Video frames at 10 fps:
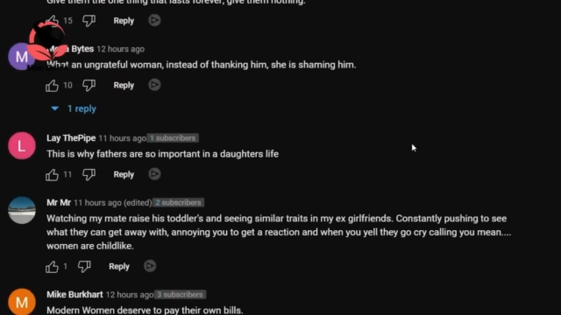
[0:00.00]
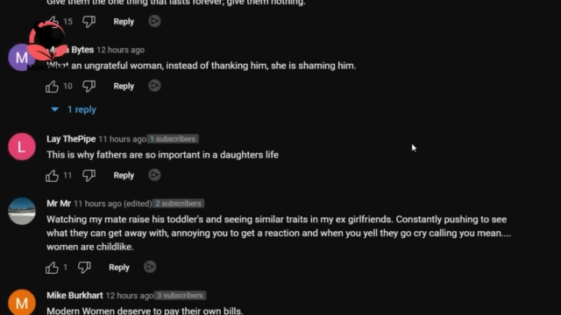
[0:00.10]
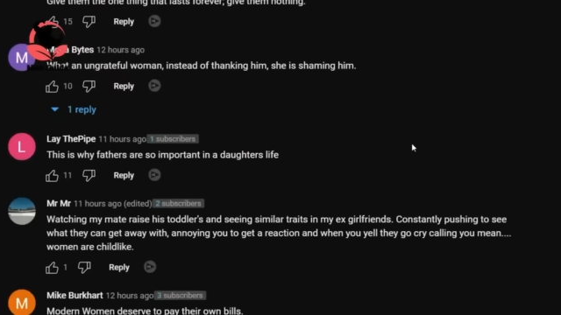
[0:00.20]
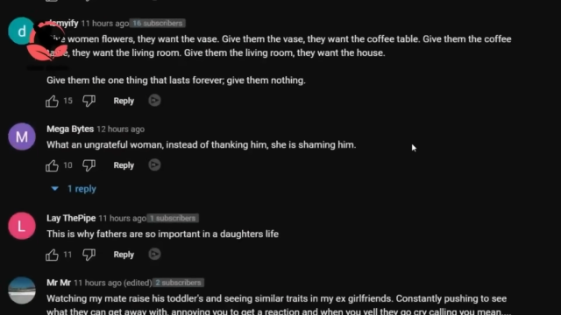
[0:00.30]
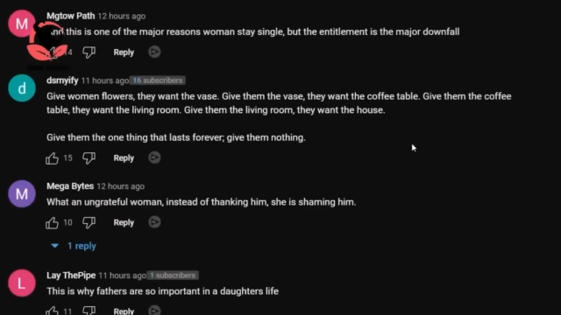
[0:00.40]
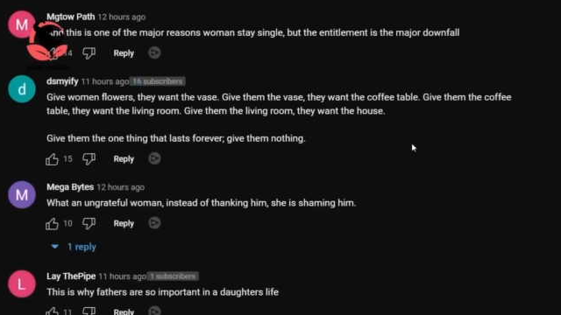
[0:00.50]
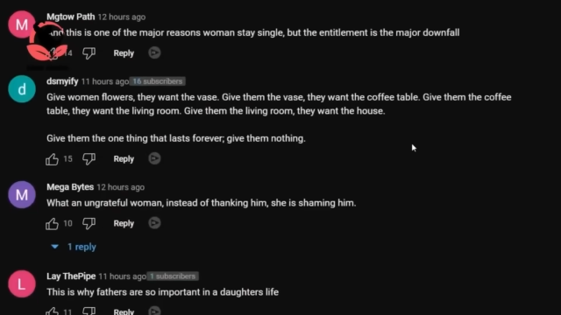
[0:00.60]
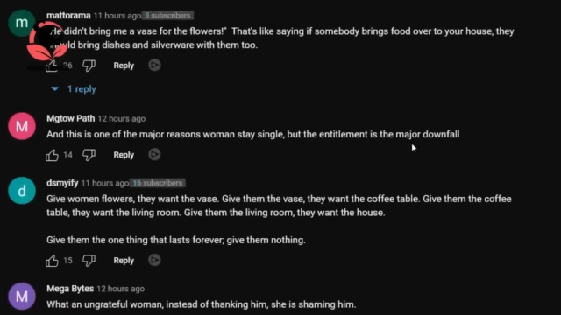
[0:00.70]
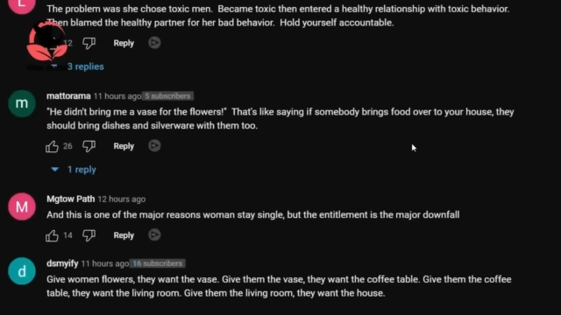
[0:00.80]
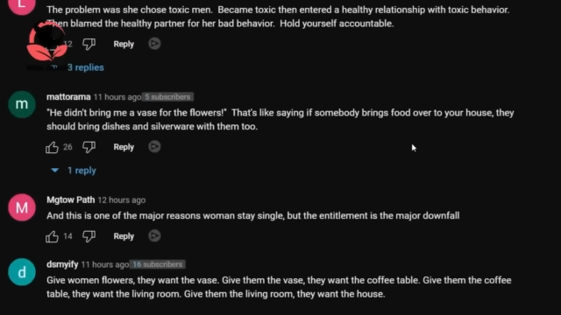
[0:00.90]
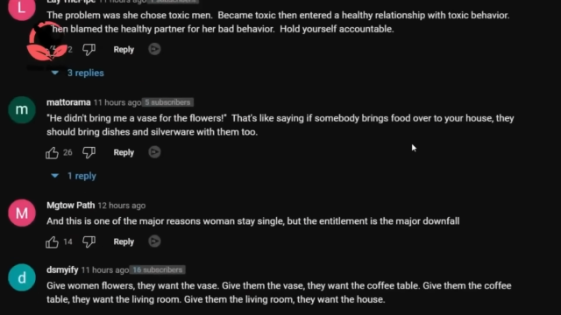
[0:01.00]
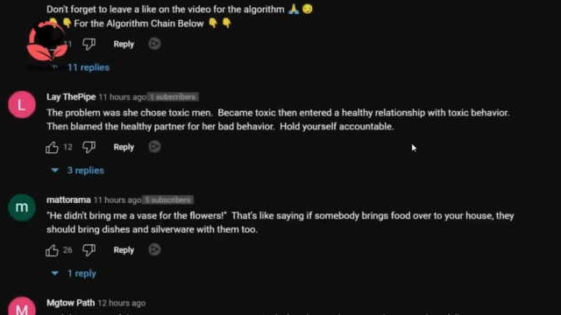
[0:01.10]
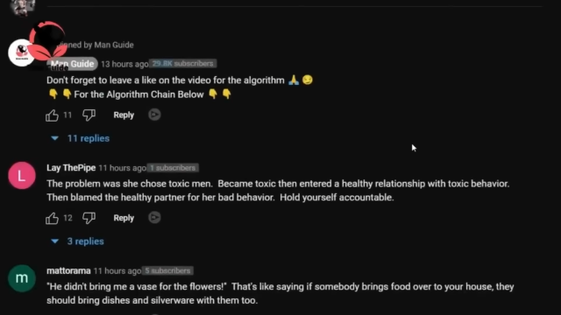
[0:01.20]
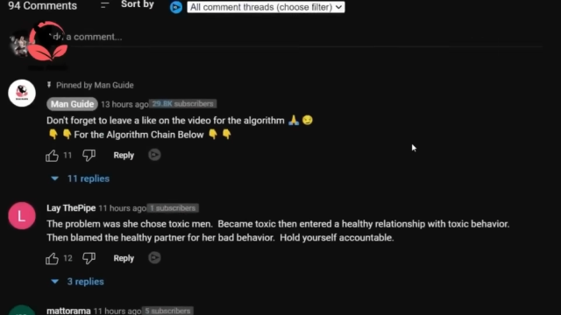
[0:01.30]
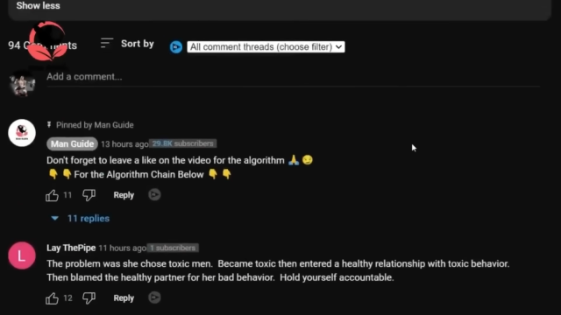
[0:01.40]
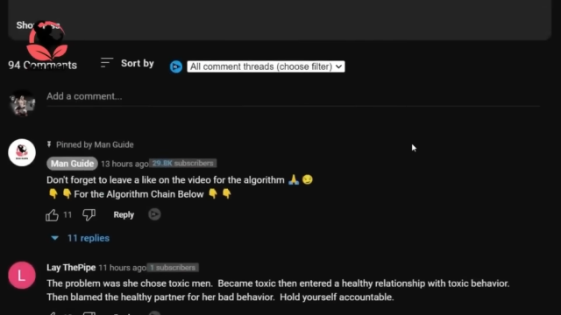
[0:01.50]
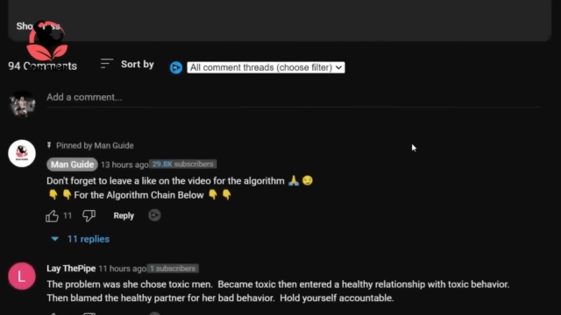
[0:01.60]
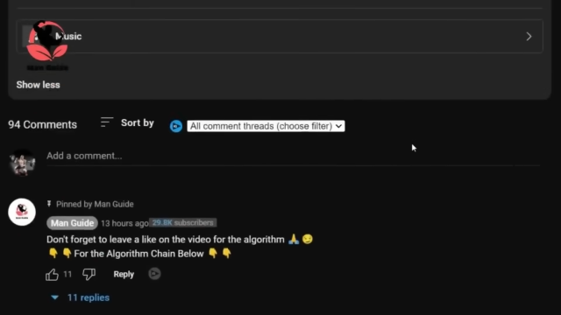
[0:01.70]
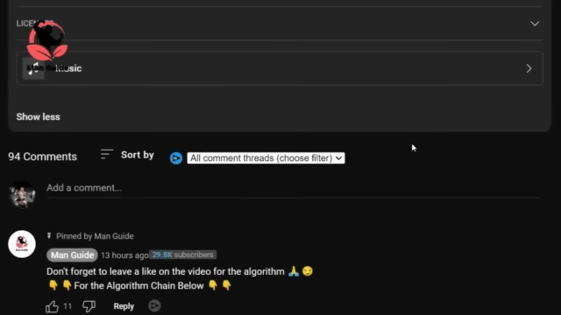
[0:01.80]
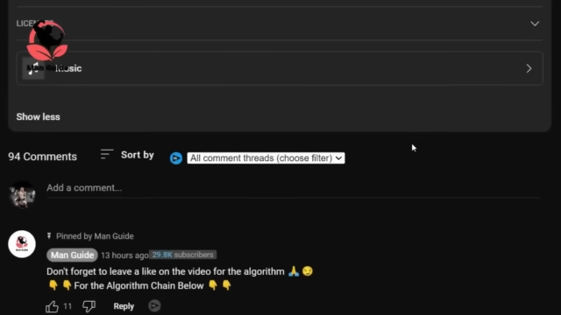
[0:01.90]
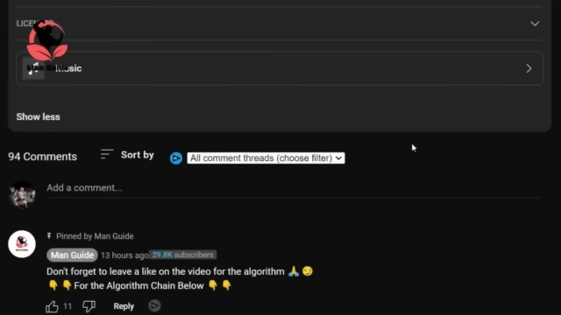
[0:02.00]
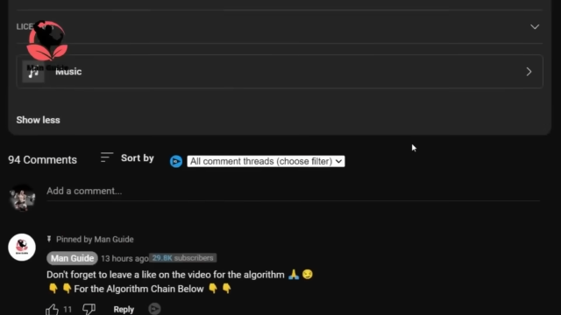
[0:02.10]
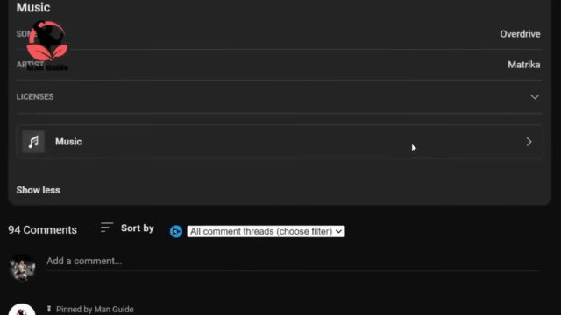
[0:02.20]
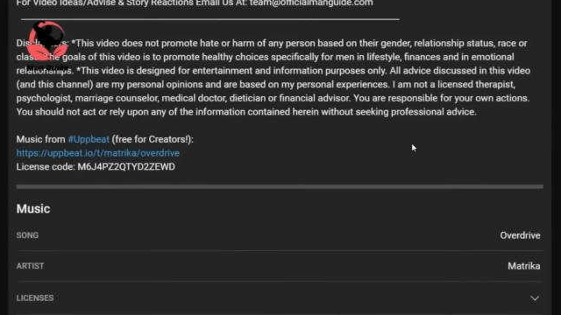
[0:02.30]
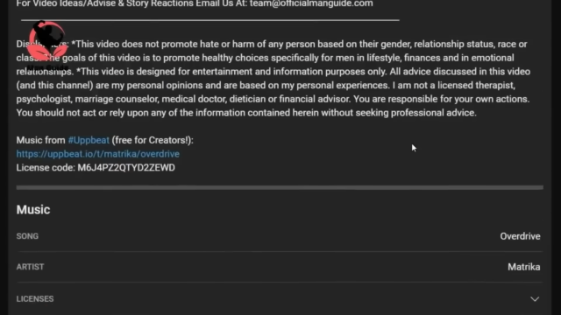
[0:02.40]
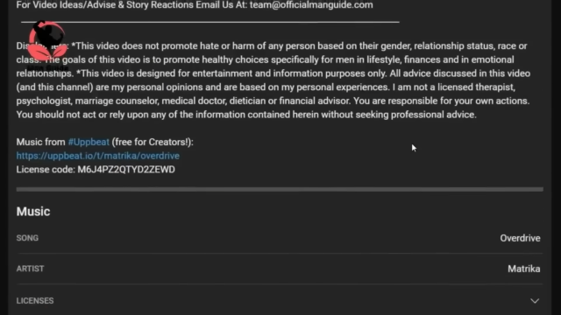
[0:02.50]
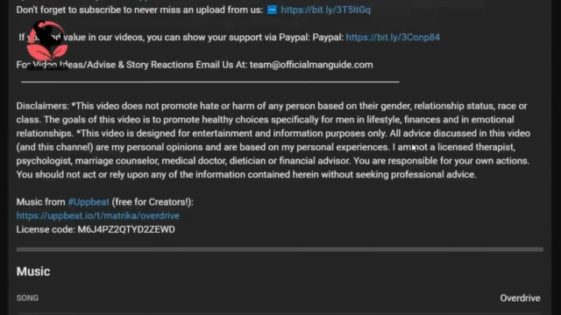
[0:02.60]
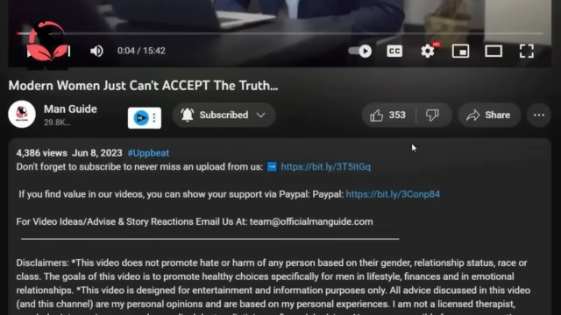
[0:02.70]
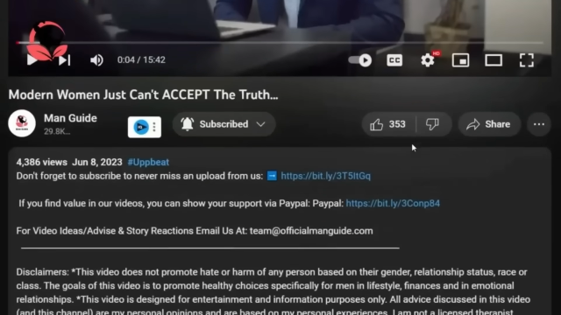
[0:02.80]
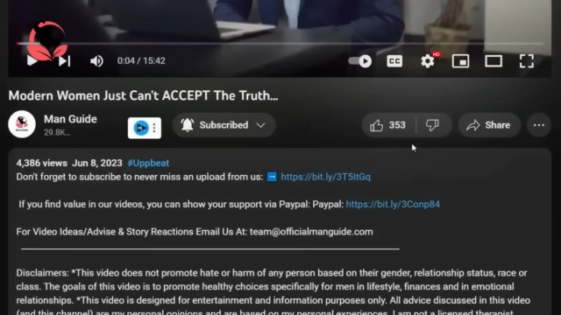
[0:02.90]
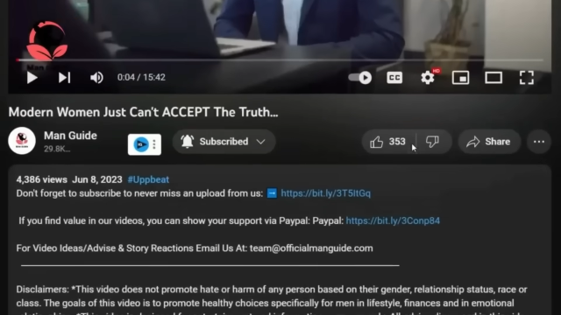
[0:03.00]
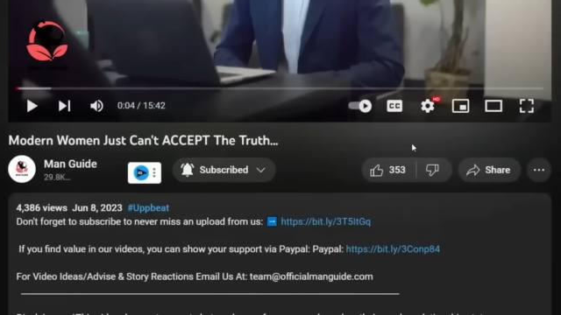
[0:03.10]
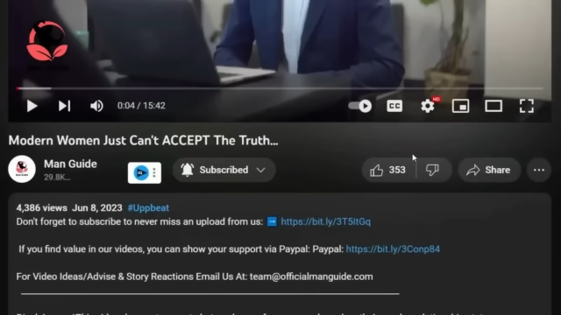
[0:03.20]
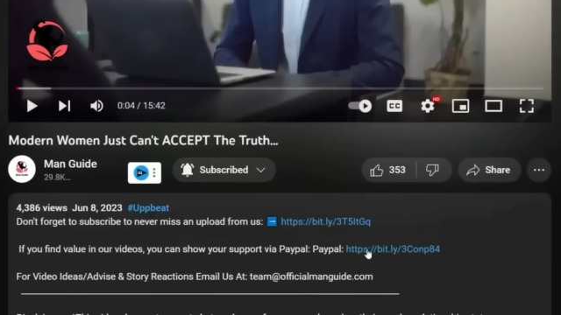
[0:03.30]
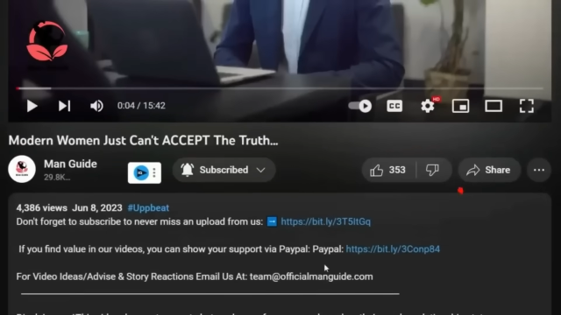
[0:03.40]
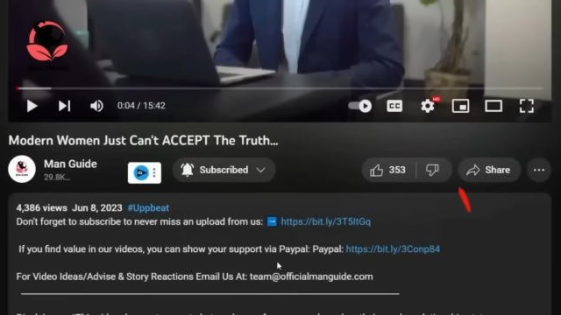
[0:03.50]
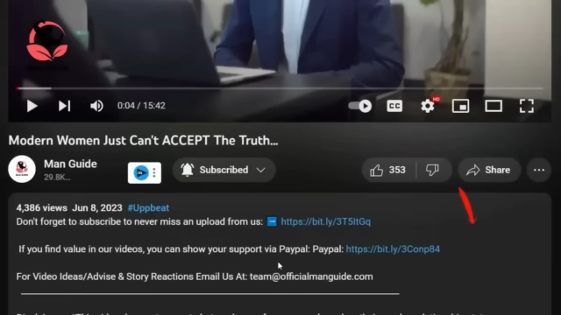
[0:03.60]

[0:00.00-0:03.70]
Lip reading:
Nobody's mouth can be seen.